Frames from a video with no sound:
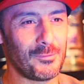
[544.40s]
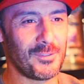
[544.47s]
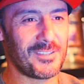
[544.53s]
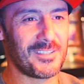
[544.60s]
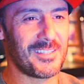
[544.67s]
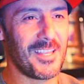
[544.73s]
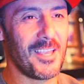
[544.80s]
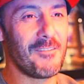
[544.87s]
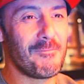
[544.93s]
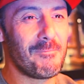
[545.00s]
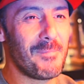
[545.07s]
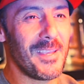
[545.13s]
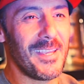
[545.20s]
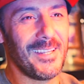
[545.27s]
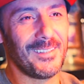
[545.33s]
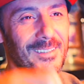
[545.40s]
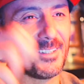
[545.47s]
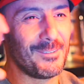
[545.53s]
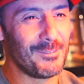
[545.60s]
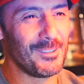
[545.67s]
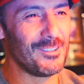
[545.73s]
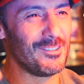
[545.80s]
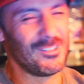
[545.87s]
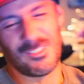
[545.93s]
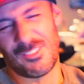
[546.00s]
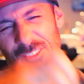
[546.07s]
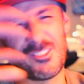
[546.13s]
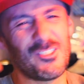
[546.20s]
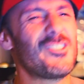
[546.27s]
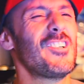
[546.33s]
with Steve Pete, and we
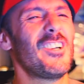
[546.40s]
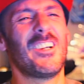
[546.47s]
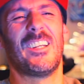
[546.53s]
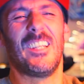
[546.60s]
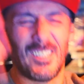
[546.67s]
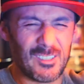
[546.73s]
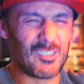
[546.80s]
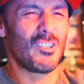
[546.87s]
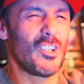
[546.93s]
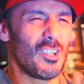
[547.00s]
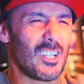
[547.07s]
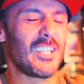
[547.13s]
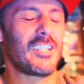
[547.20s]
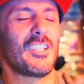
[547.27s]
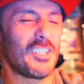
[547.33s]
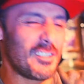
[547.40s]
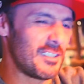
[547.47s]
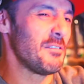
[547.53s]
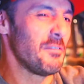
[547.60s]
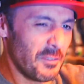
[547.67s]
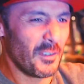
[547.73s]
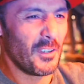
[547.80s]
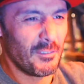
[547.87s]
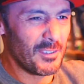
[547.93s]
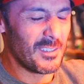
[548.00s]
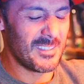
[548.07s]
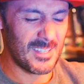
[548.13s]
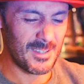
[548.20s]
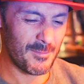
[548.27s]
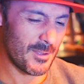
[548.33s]
just chuck and go like this in front of a
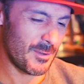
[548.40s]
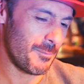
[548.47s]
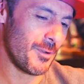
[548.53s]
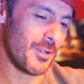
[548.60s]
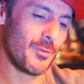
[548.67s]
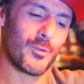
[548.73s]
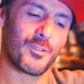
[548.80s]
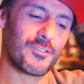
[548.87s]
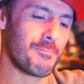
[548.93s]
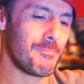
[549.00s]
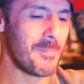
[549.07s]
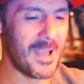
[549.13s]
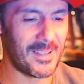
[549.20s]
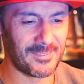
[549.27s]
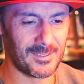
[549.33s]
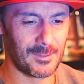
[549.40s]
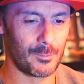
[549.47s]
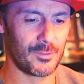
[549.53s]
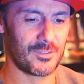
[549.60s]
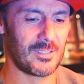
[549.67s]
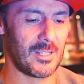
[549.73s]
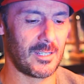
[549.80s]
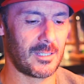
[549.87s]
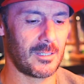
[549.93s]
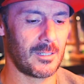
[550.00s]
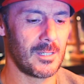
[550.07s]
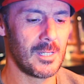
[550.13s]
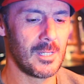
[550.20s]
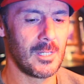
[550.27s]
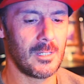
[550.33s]
TV, but it was massive. It was like
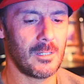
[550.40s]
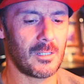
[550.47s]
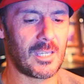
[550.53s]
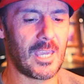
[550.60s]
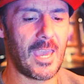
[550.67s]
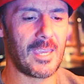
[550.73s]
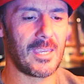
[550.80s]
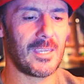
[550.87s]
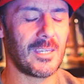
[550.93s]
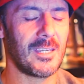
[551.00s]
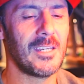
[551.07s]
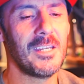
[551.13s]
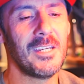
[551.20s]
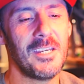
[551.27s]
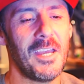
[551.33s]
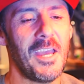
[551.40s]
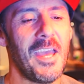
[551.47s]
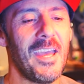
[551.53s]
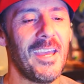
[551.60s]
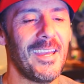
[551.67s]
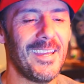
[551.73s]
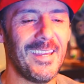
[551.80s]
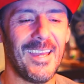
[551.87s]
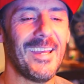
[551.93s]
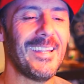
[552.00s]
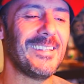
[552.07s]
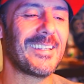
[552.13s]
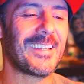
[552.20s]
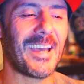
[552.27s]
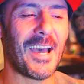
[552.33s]
a cake.
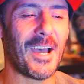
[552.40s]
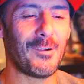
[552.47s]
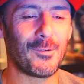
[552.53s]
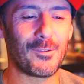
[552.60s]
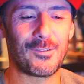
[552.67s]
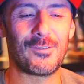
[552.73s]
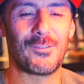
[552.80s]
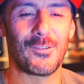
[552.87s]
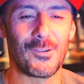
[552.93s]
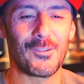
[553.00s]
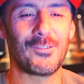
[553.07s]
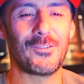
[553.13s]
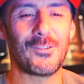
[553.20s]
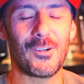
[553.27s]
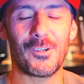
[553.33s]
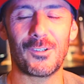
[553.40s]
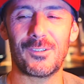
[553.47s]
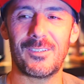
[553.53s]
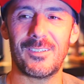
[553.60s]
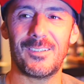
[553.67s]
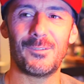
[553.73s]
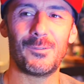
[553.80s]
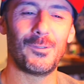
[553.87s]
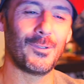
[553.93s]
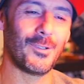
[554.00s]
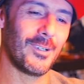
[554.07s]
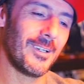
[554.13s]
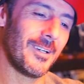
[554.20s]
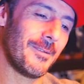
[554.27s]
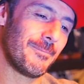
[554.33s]
And the guy was so stoked
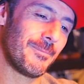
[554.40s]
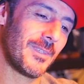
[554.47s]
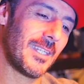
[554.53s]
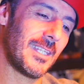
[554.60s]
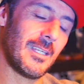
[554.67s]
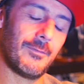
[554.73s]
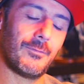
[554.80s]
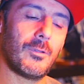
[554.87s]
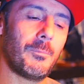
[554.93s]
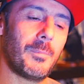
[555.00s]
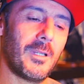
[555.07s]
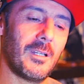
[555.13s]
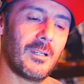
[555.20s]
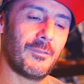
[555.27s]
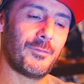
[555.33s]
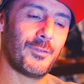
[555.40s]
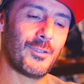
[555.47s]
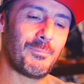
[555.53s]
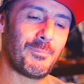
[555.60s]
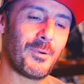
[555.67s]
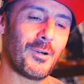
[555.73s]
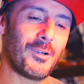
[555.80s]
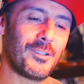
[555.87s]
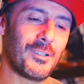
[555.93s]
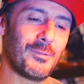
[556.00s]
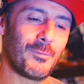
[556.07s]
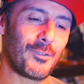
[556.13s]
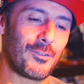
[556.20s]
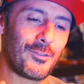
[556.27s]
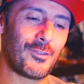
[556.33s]
who gave the beer for the
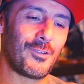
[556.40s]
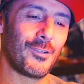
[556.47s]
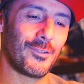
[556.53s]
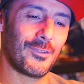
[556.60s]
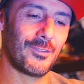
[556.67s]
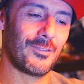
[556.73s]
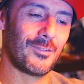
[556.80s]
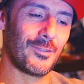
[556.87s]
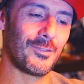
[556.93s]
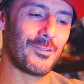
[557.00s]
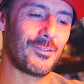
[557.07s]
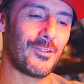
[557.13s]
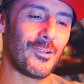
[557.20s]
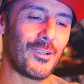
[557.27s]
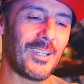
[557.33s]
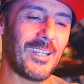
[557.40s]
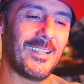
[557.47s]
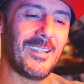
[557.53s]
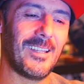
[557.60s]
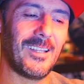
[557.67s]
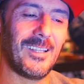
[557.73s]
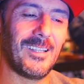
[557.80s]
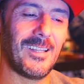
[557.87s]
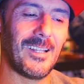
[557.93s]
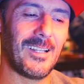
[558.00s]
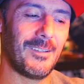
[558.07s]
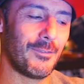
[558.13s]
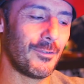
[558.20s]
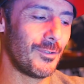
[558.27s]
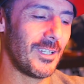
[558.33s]
podium, was so stoked. He
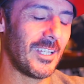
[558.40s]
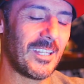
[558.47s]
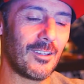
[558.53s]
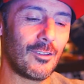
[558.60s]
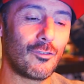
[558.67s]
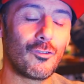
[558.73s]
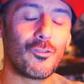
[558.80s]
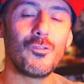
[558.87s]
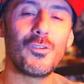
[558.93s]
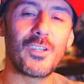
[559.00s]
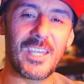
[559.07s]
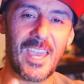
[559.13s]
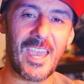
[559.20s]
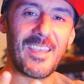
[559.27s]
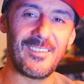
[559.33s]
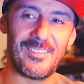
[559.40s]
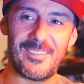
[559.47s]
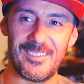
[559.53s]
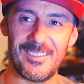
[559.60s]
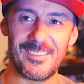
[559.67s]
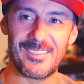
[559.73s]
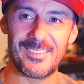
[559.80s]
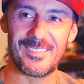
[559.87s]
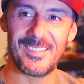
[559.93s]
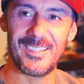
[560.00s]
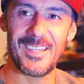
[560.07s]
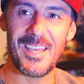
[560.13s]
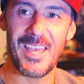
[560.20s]
delivered 2 cases